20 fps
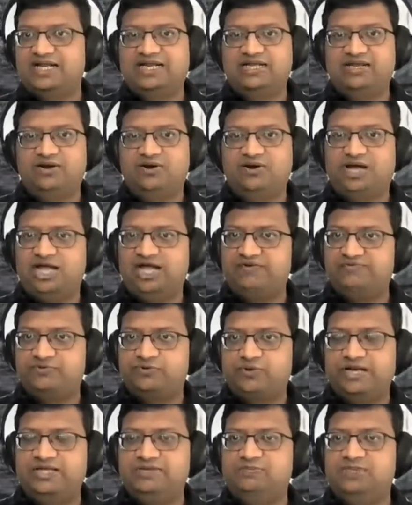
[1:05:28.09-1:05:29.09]
Like, I
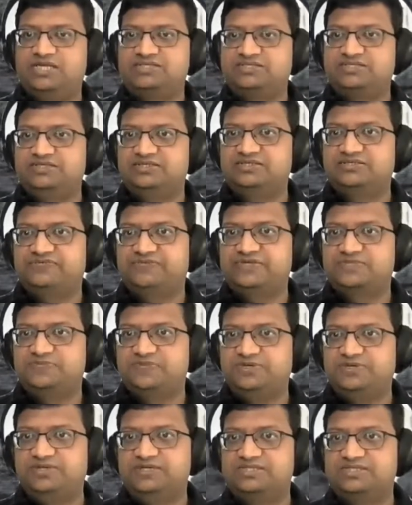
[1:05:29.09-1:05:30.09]
have 20 plus years of
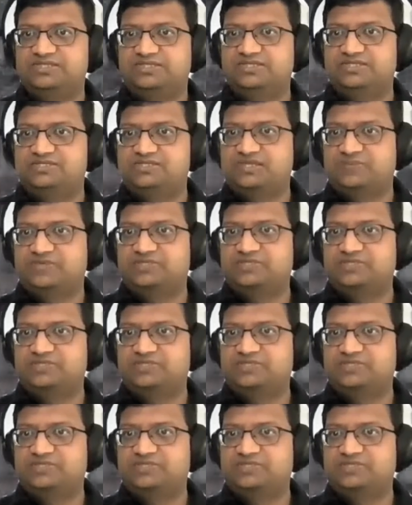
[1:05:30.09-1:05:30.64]
experience in the